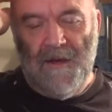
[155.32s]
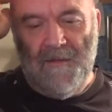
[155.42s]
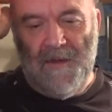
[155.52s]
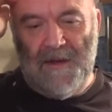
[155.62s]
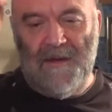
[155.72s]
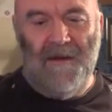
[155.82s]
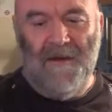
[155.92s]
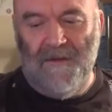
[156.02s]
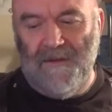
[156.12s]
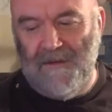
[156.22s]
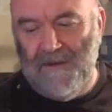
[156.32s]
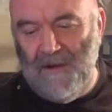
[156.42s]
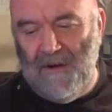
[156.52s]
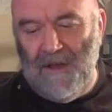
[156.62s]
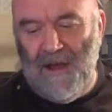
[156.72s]
because, you
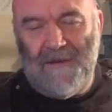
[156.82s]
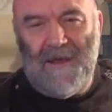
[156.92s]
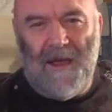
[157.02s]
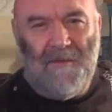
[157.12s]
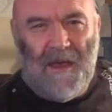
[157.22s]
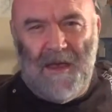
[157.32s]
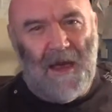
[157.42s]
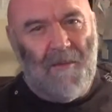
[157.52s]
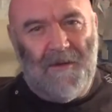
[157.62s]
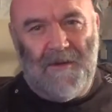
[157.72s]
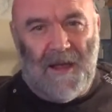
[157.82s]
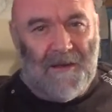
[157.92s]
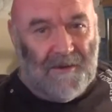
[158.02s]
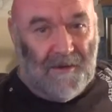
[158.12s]
know, like I say, as